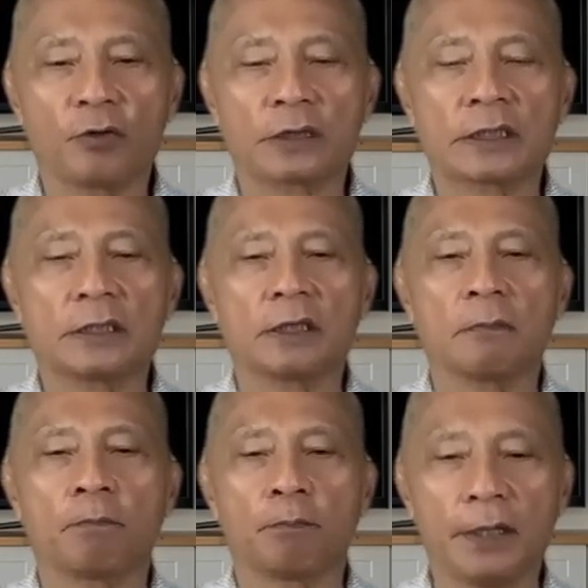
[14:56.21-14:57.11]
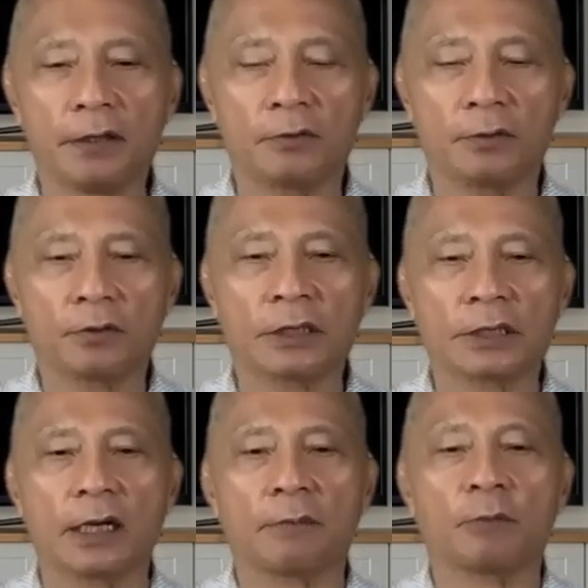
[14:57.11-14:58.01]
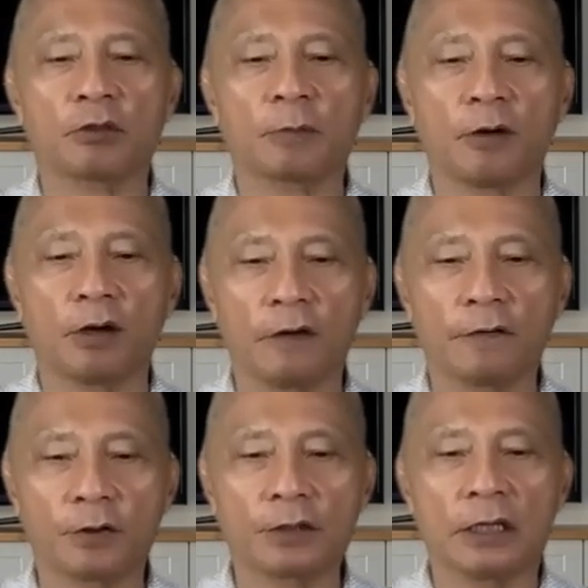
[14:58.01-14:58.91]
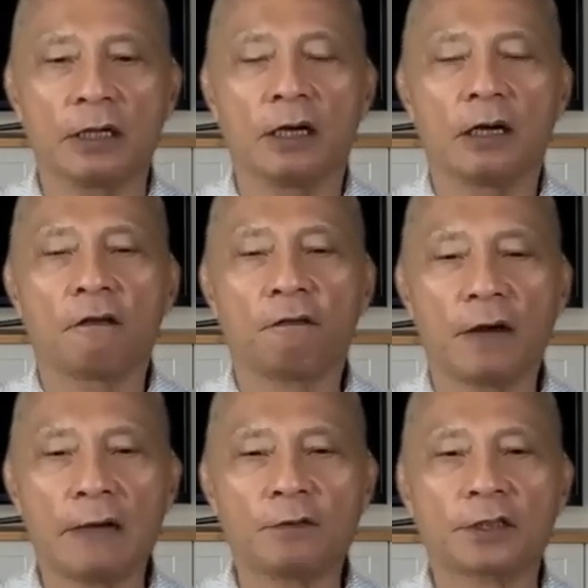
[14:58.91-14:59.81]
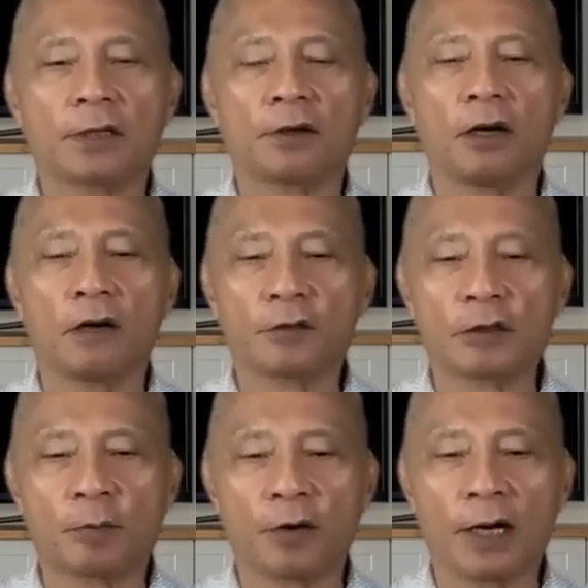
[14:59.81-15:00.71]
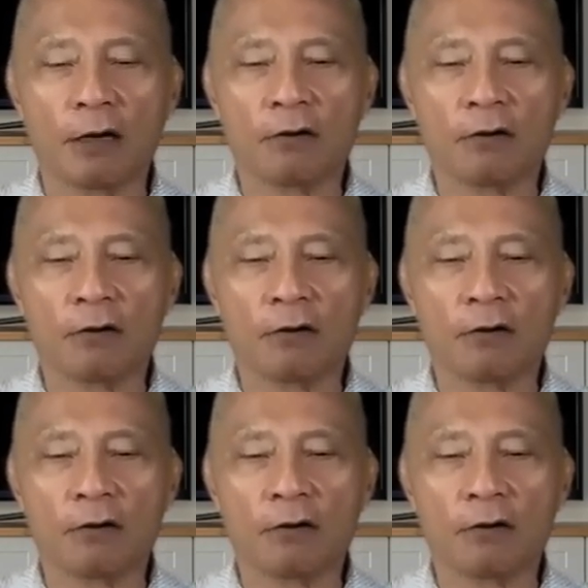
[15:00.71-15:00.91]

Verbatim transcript: We are seeing bidding wars and multiple offers, five to 10 offers per